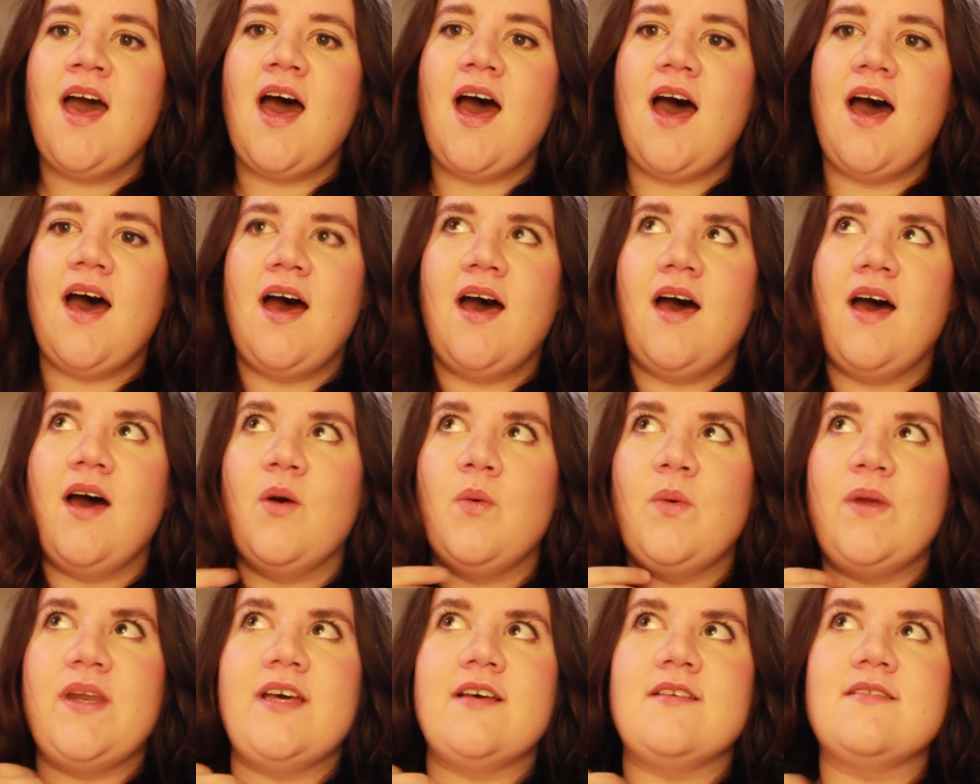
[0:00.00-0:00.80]

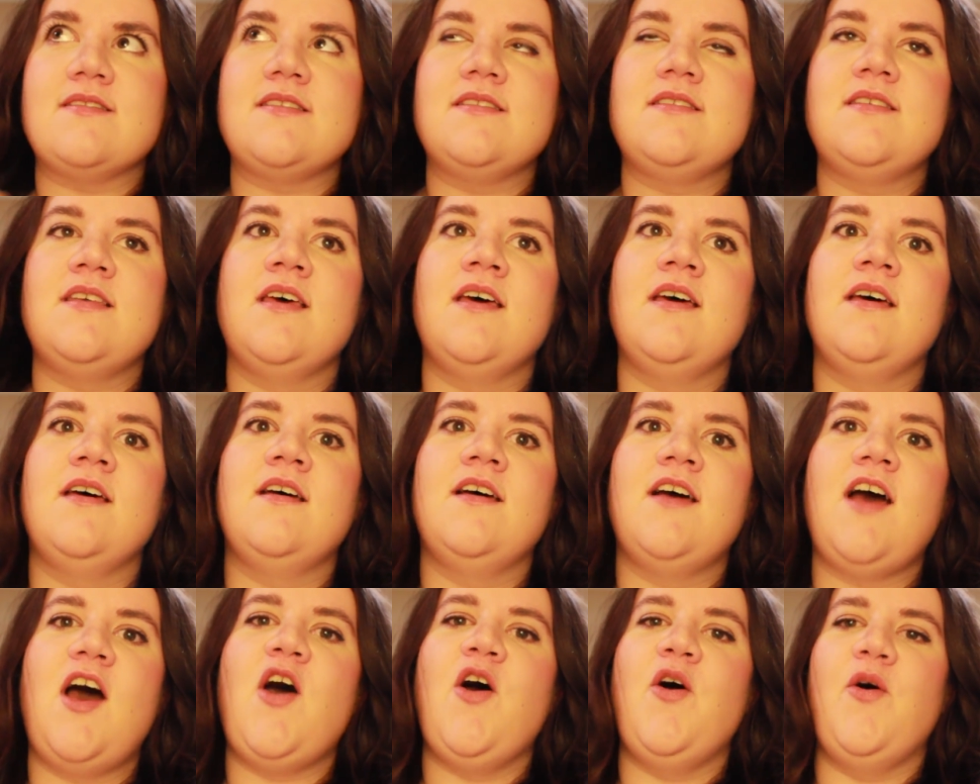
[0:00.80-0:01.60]
What else?
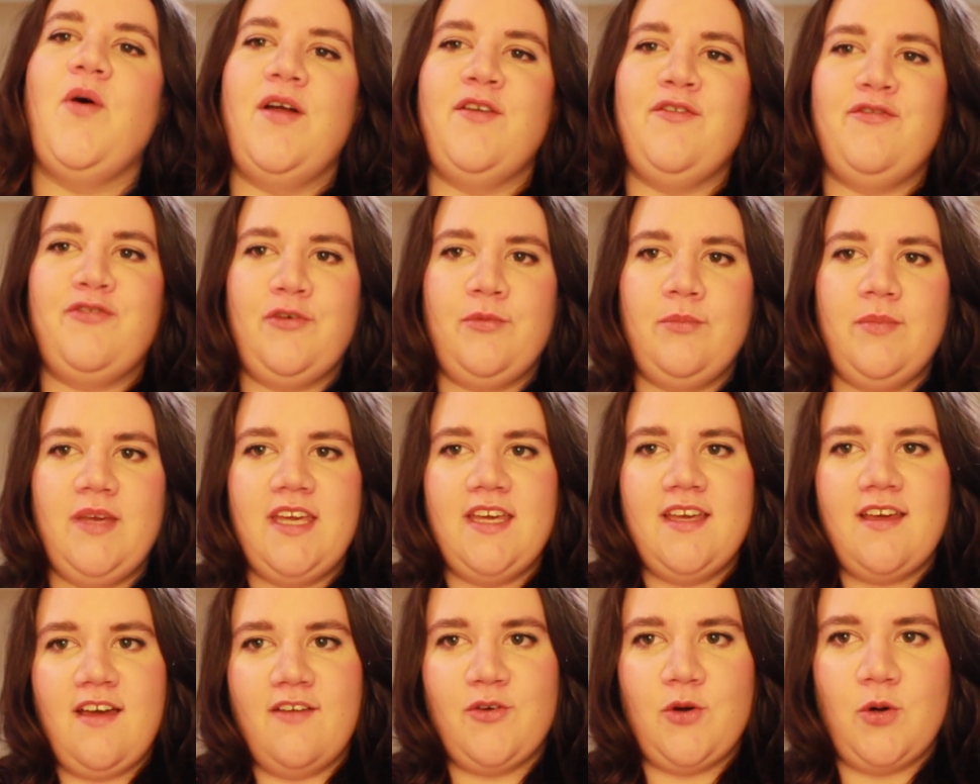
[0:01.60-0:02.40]
Oh, and for
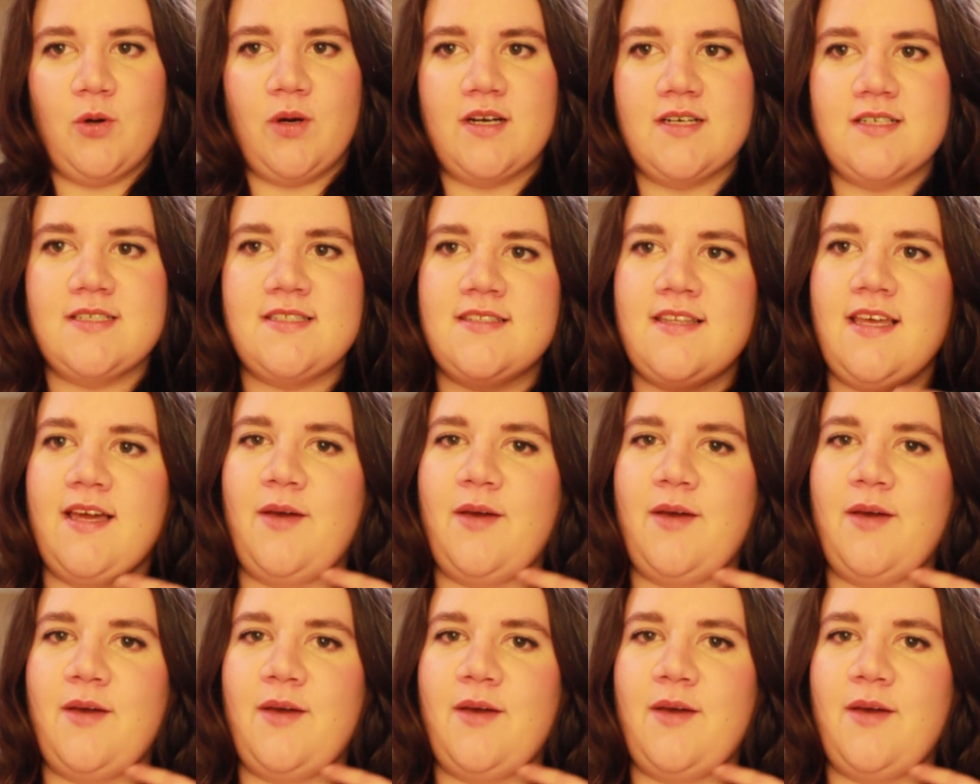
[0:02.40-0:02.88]
me, of course,